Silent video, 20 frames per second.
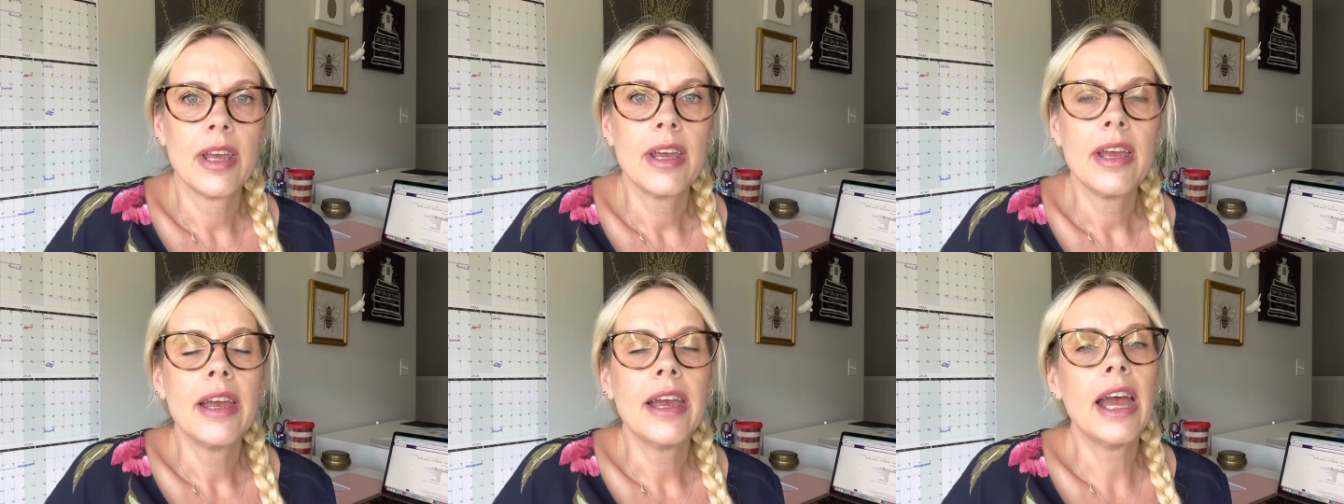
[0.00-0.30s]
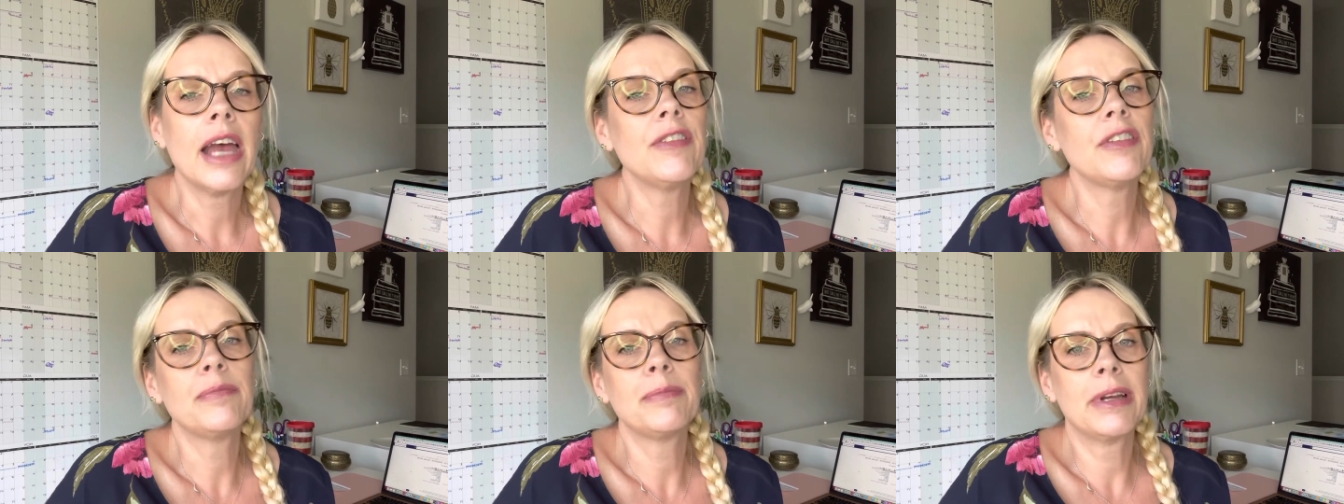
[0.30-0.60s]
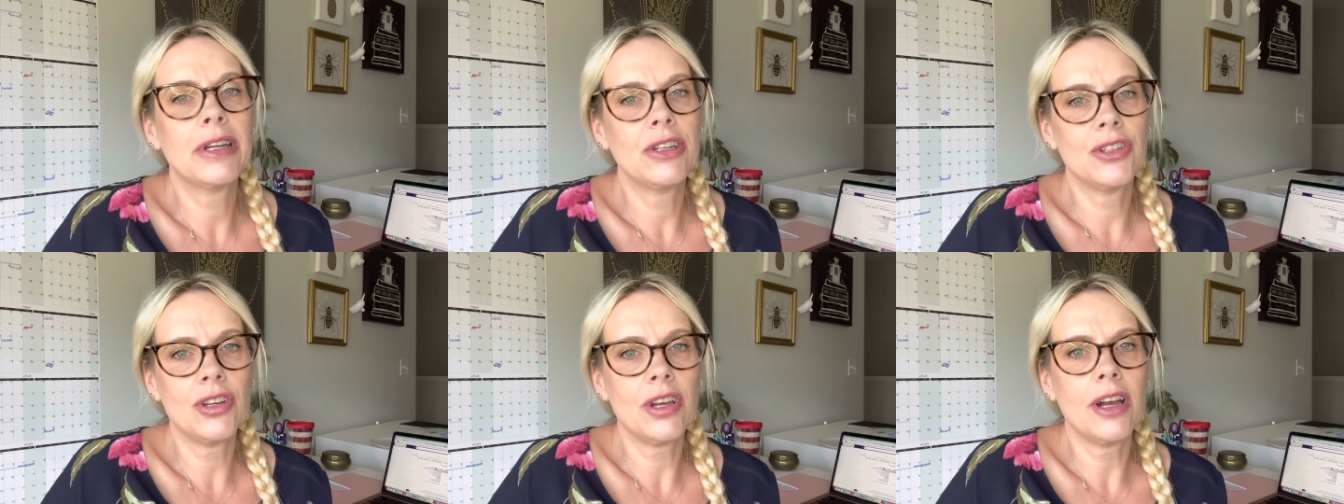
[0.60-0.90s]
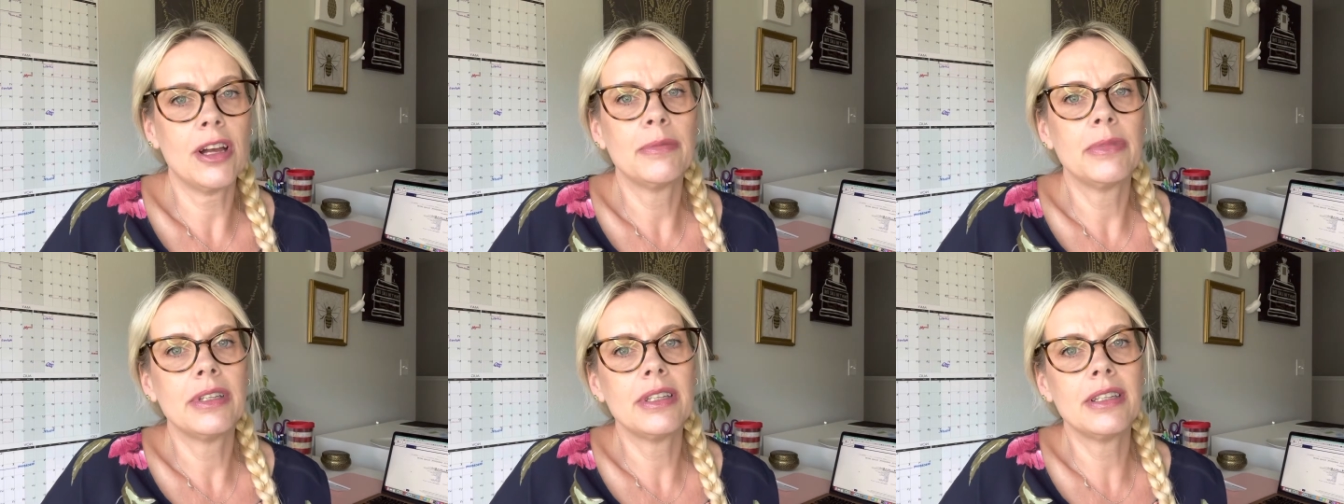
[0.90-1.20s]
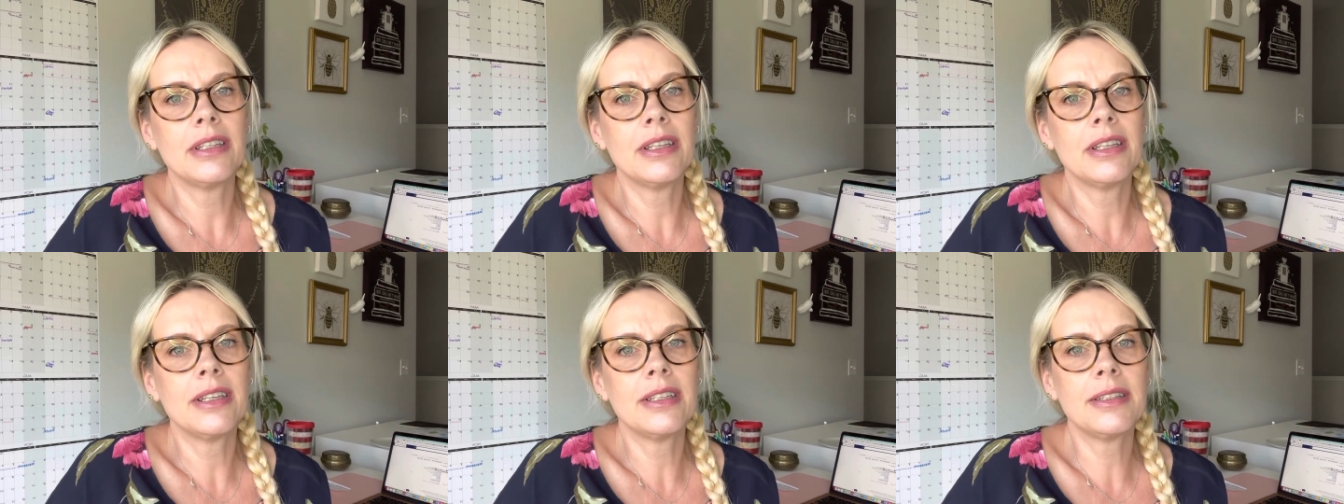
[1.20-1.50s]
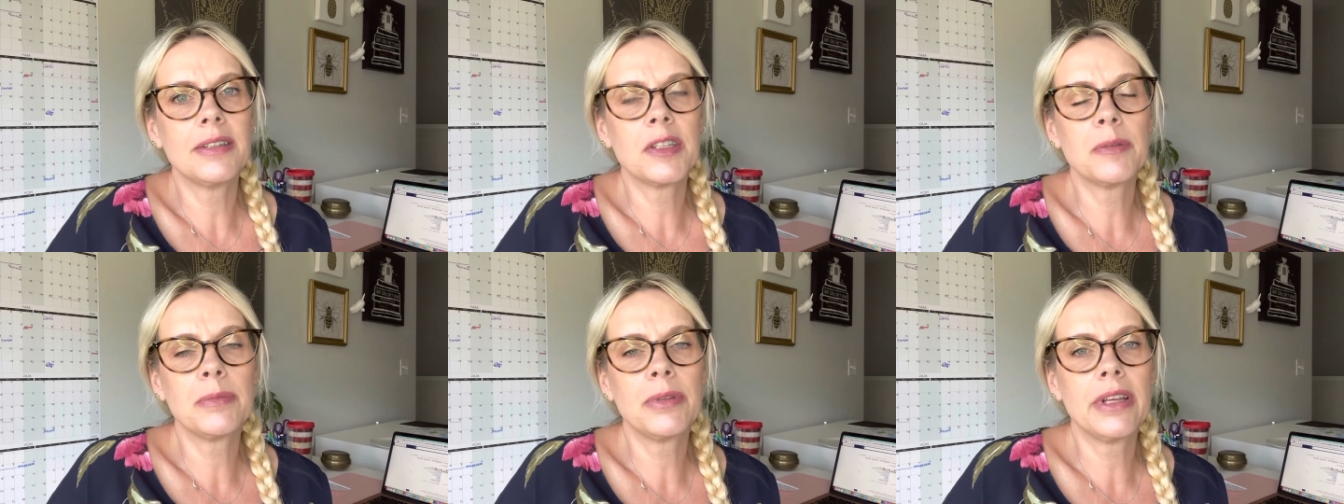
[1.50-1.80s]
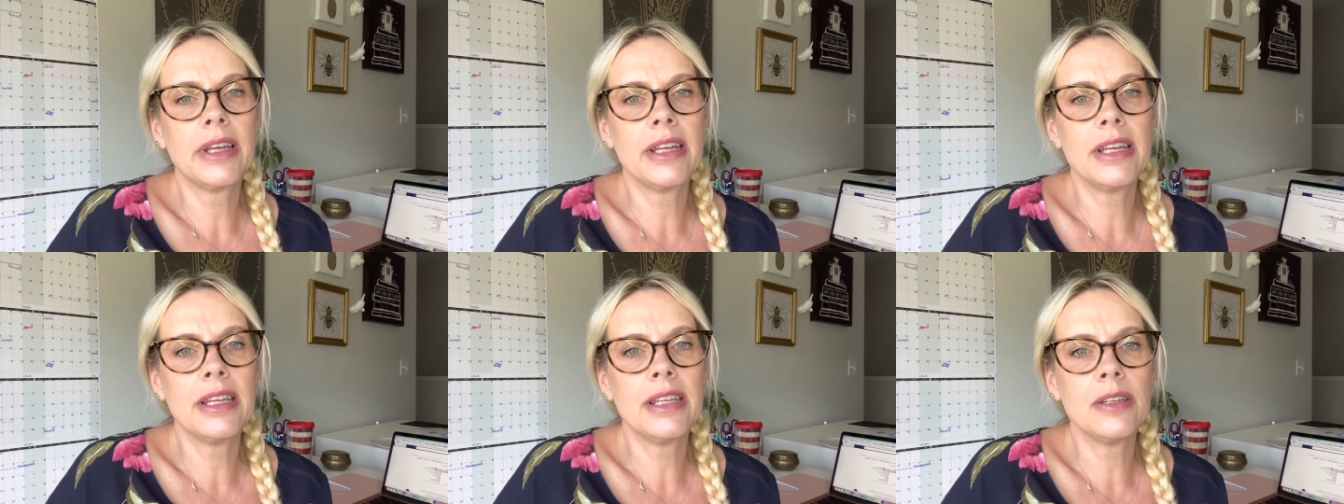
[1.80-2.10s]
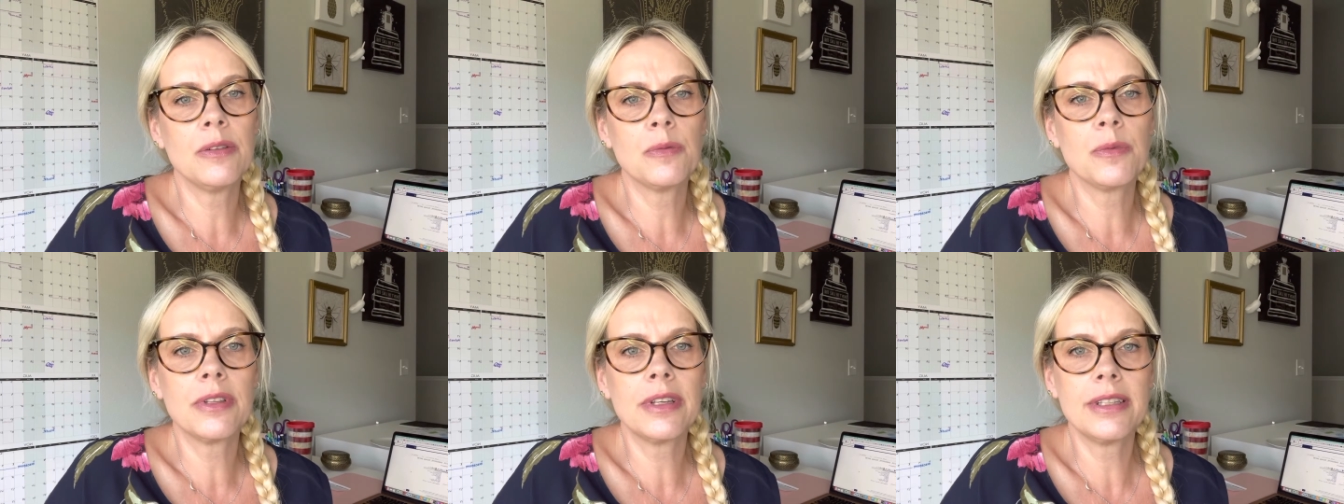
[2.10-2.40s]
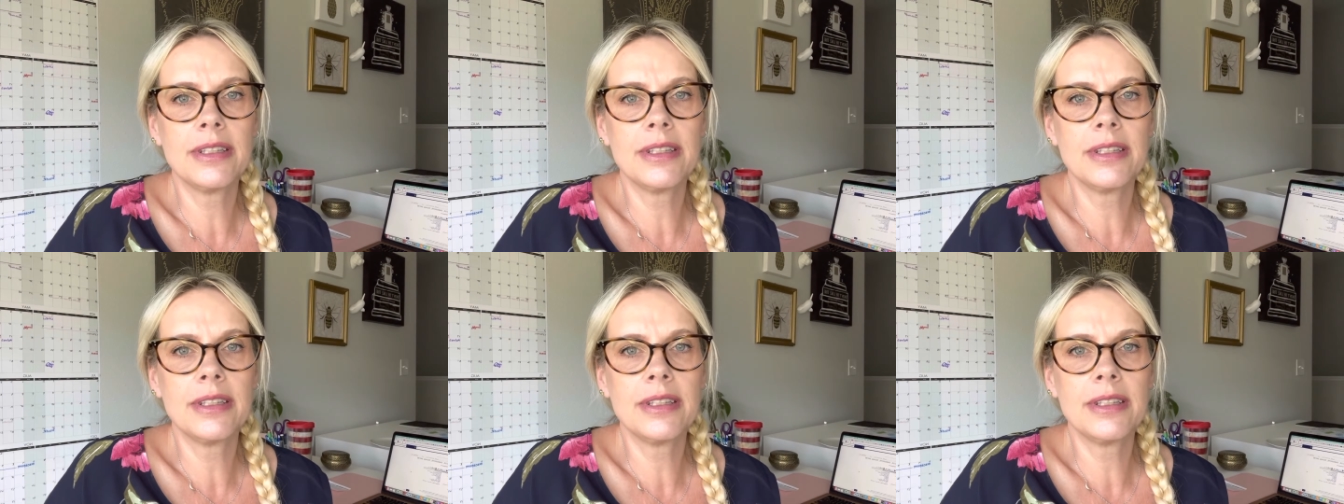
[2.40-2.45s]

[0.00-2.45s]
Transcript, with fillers: Half of my job is explaining real